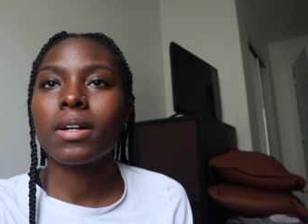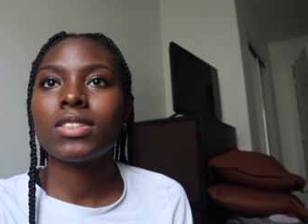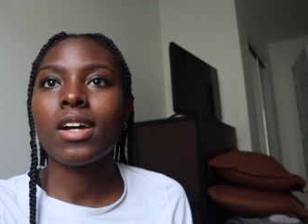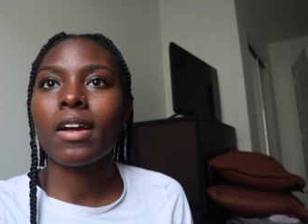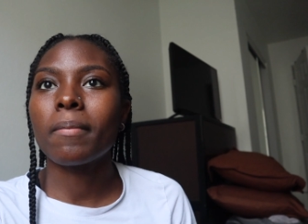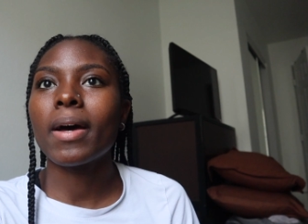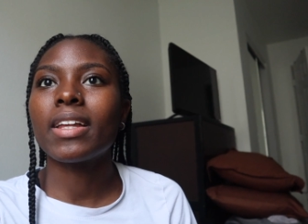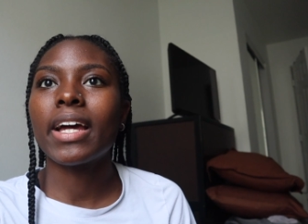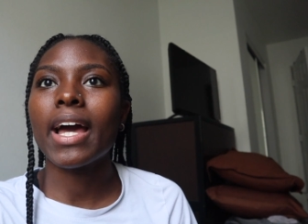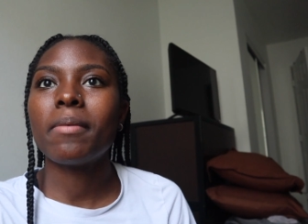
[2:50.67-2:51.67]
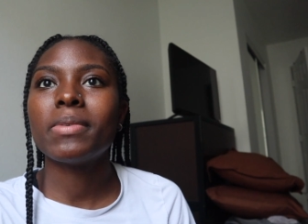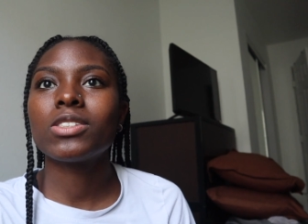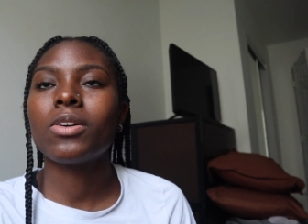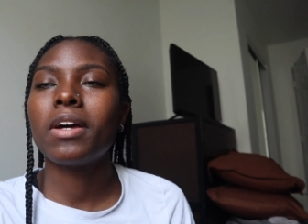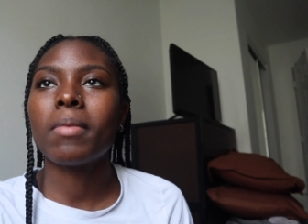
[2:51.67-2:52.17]
I was talking about. Like, I've been
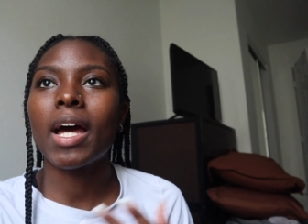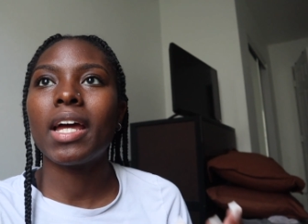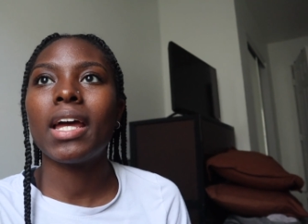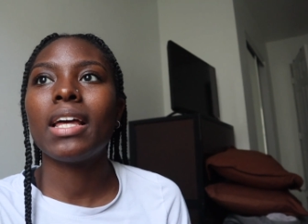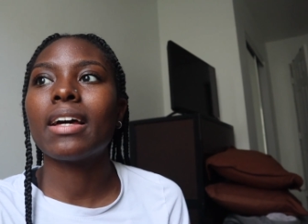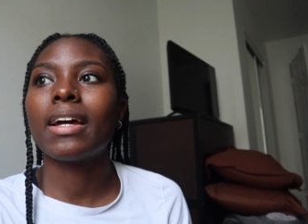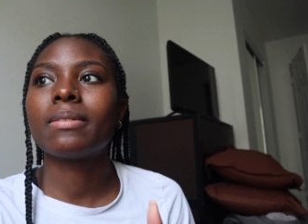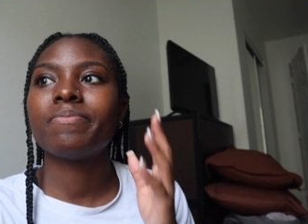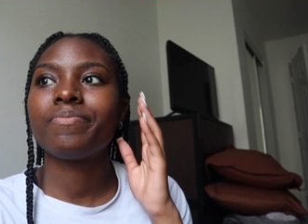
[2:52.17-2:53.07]
so MIA. Like,